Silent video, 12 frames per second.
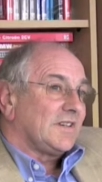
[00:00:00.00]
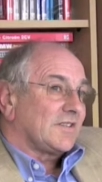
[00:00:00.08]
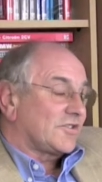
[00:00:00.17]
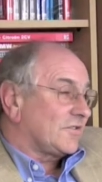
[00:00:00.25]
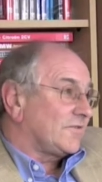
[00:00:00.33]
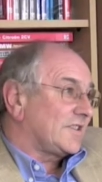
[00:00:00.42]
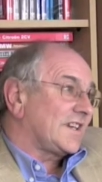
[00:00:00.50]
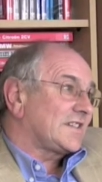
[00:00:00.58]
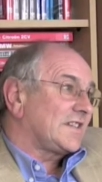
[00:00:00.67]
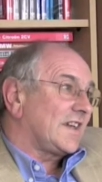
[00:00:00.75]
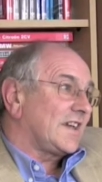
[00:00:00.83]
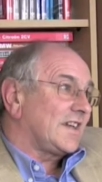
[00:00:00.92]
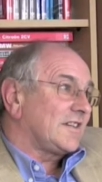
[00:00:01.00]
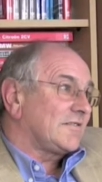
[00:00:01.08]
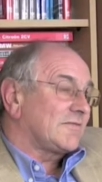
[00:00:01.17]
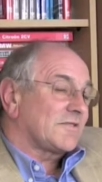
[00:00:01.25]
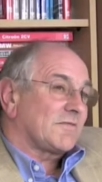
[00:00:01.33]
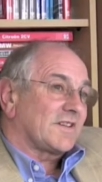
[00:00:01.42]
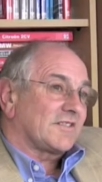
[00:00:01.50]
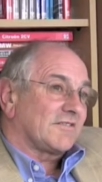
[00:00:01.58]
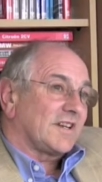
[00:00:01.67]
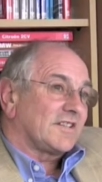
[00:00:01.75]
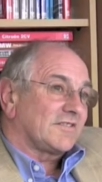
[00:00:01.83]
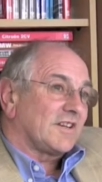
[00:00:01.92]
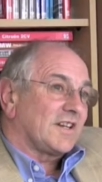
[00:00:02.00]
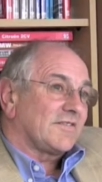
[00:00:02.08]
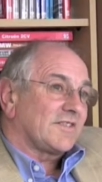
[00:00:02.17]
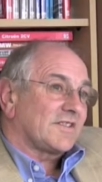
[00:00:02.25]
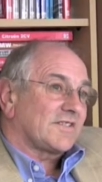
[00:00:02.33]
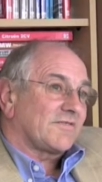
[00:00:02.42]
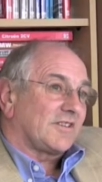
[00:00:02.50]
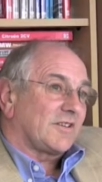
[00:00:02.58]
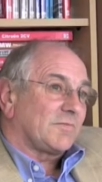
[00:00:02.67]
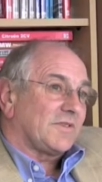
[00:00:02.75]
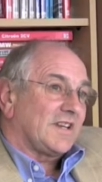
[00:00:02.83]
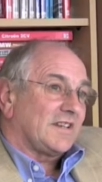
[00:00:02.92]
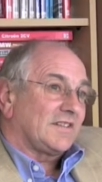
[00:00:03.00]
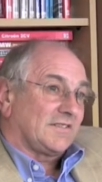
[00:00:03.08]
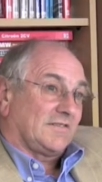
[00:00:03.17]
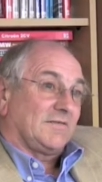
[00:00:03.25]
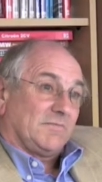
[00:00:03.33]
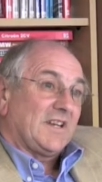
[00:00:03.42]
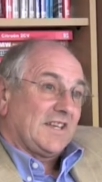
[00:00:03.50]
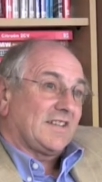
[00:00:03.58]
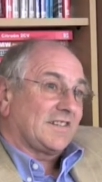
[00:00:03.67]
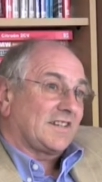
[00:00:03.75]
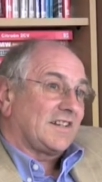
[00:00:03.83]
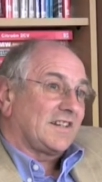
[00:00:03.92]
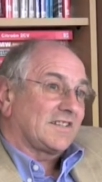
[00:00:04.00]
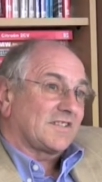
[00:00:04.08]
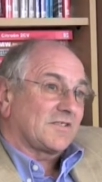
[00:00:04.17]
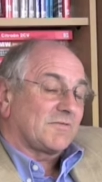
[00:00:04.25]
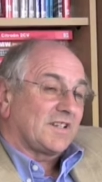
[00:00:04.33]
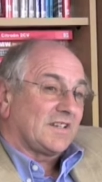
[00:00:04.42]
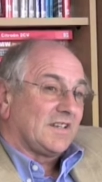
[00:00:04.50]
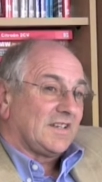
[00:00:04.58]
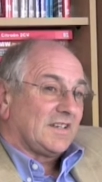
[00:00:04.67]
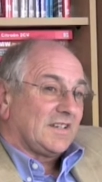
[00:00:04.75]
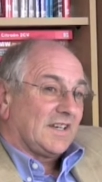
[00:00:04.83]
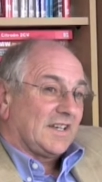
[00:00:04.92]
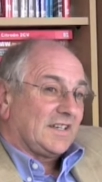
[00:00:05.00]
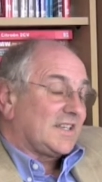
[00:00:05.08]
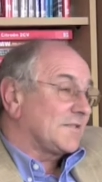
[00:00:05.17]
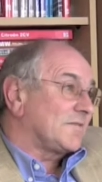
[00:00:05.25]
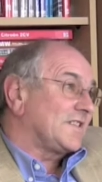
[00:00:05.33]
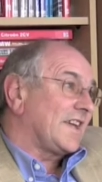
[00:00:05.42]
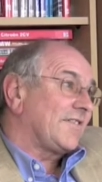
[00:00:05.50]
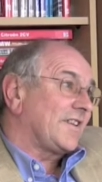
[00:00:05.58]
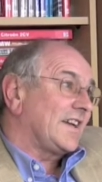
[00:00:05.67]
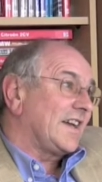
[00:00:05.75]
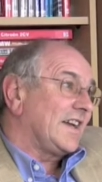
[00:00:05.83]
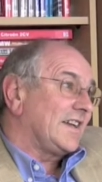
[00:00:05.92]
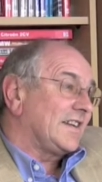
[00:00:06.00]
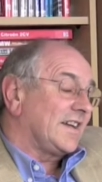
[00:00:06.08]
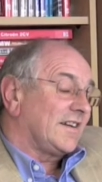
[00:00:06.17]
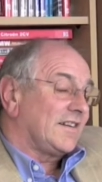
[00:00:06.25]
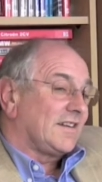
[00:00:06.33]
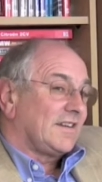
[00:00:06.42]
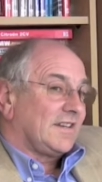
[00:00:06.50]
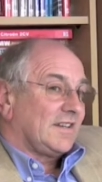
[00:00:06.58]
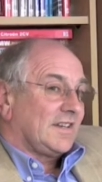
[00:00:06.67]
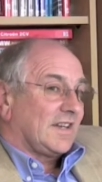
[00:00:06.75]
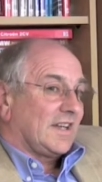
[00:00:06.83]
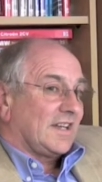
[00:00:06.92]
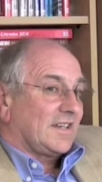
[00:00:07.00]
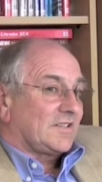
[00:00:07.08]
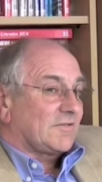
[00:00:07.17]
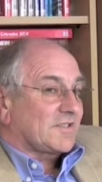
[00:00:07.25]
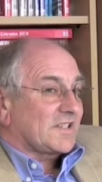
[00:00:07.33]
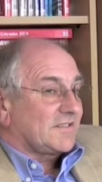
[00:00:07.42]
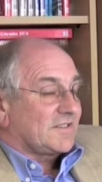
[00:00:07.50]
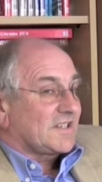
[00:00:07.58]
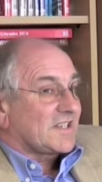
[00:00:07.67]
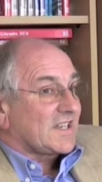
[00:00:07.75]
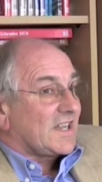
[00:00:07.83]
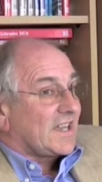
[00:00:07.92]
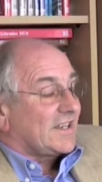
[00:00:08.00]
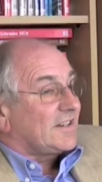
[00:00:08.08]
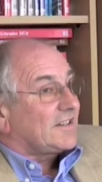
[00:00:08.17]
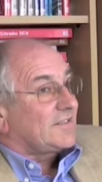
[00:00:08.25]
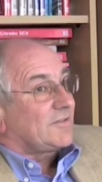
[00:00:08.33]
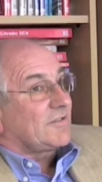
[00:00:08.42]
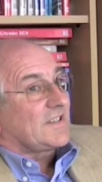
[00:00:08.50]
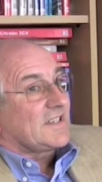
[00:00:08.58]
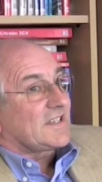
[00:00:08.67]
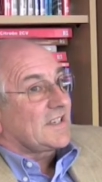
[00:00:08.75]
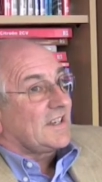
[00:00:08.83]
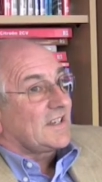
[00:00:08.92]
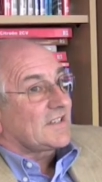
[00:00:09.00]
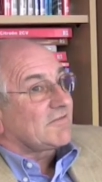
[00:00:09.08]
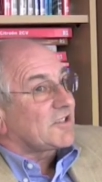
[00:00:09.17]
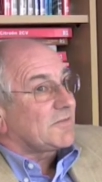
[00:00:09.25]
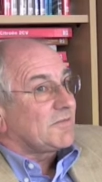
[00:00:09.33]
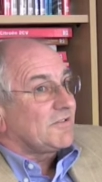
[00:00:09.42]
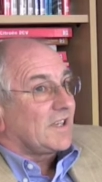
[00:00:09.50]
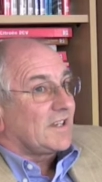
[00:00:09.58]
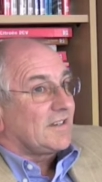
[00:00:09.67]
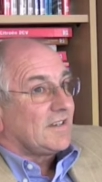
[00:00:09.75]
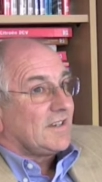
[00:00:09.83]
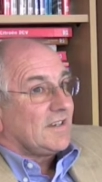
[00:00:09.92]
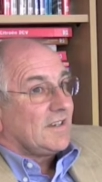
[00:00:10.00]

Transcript: Jean Vinatier, who was one of the great drivers for Alpine and many other cars as well and he's with the FIA now. And also the designer of all of these cars, Richard Bouleau,